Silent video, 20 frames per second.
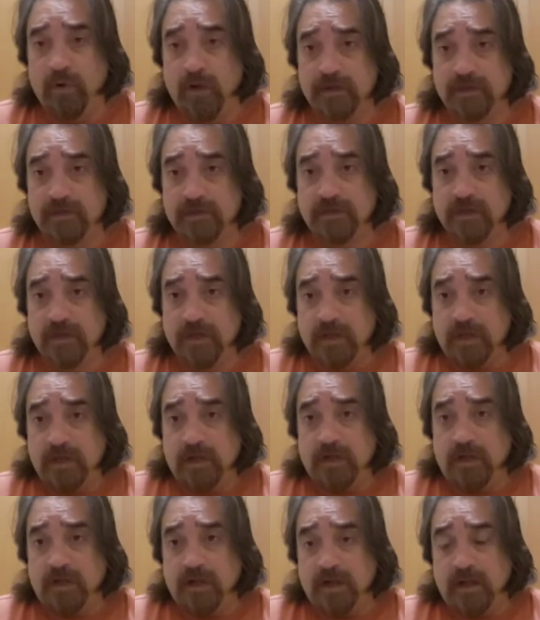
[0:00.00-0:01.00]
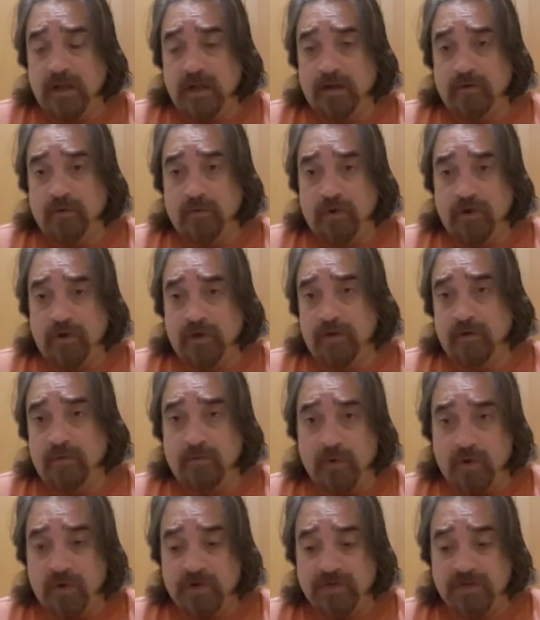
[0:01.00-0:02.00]
ones or your
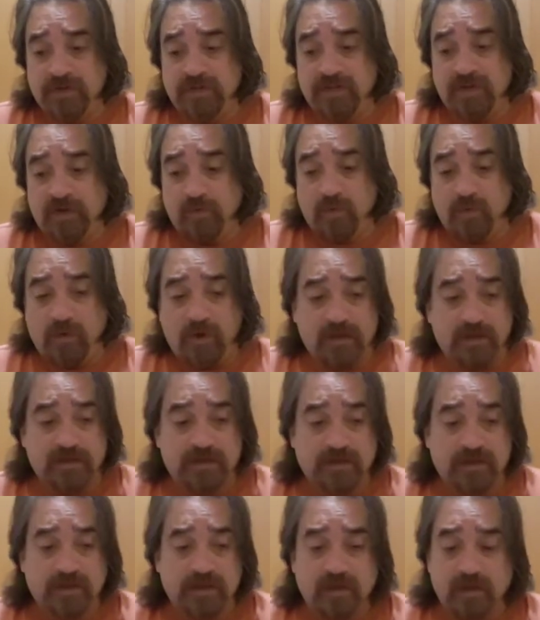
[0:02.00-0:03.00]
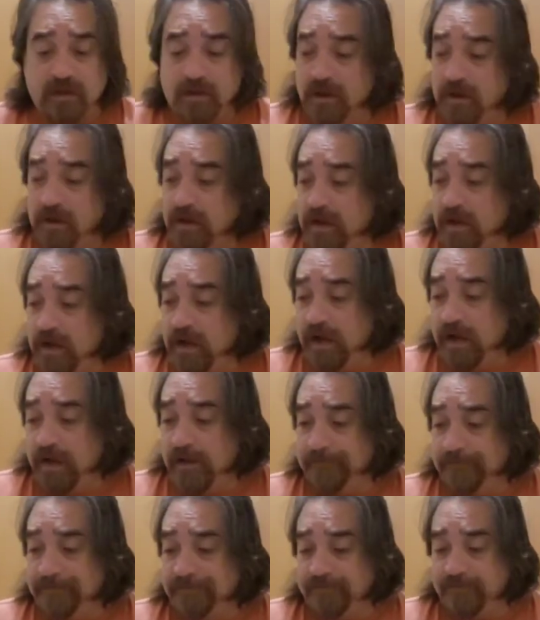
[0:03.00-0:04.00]
emergency ones, uh,
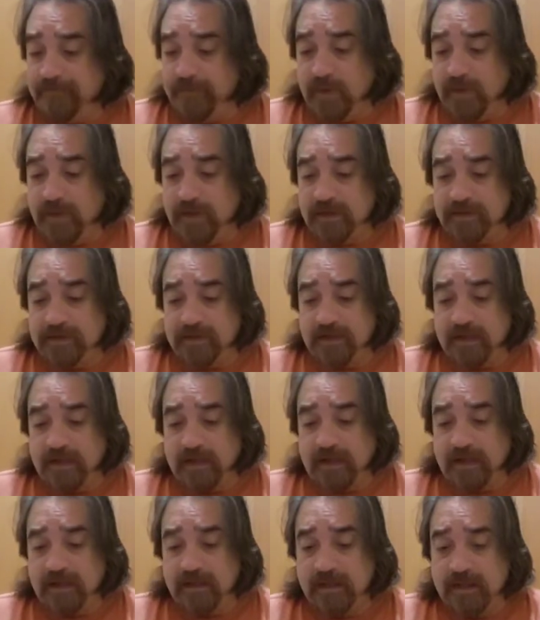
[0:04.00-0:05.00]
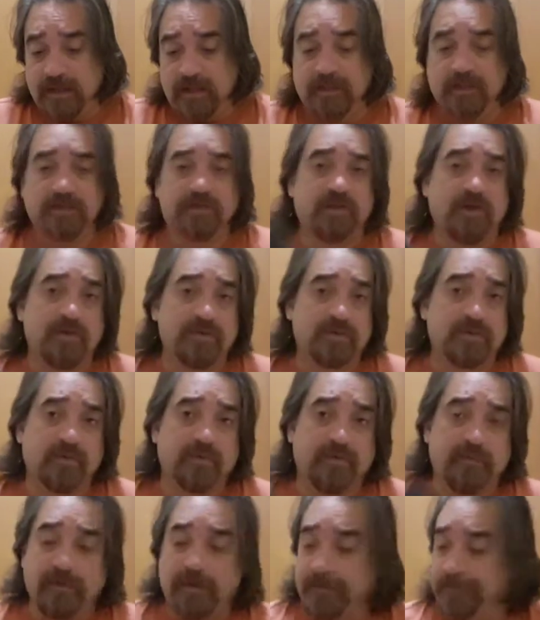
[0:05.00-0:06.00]
but this comes
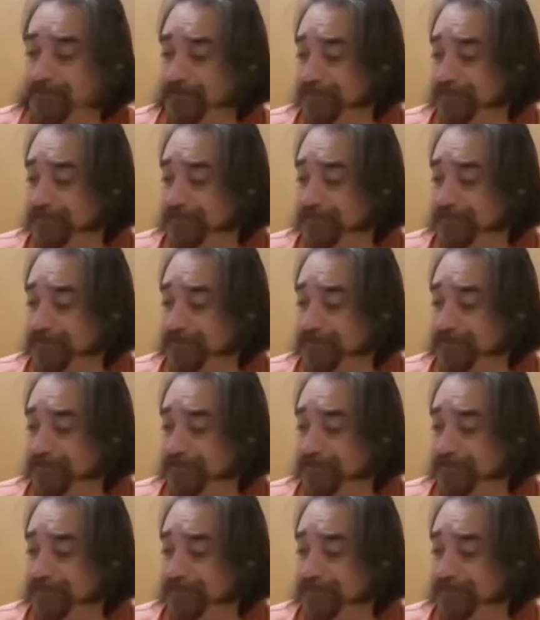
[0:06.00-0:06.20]
with me.